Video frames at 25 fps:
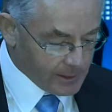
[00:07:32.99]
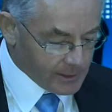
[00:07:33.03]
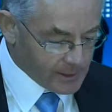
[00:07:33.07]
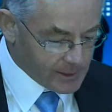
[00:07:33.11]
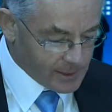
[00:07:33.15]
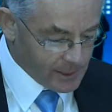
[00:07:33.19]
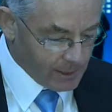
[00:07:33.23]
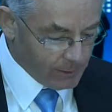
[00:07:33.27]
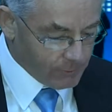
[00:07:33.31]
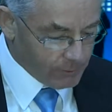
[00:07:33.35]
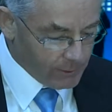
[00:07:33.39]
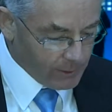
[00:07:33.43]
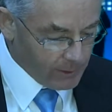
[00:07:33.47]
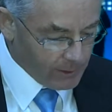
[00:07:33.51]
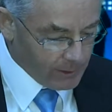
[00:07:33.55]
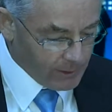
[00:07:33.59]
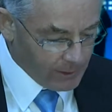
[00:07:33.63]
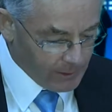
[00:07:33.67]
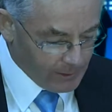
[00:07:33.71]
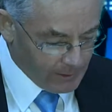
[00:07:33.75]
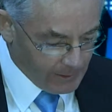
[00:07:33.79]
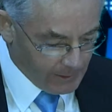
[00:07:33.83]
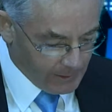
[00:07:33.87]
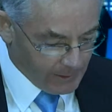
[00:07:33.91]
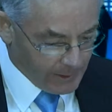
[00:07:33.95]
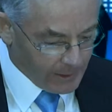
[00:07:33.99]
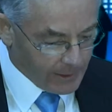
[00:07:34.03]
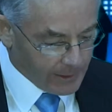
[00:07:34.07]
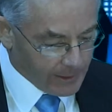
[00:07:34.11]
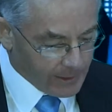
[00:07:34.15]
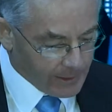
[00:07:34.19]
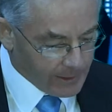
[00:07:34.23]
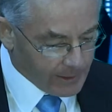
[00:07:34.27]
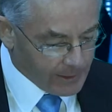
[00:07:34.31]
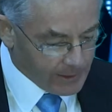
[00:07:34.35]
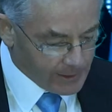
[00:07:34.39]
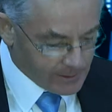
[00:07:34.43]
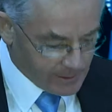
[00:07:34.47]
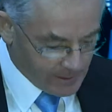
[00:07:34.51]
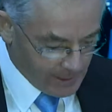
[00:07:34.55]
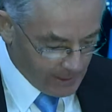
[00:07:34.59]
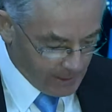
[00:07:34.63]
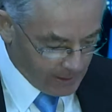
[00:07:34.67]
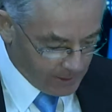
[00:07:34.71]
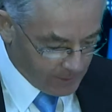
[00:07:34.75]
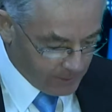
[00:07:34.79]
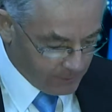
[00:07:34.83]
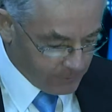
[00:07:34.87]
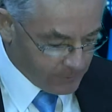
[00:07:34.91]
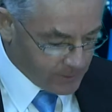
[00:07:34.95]
several
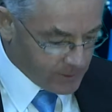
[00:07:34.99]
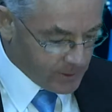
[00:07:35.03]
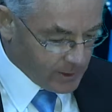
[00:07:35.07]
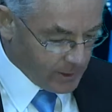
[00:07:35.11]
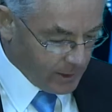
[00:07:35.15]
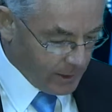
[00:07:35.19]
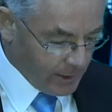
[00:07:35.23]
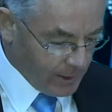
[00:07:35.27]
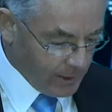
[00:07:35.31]
incentives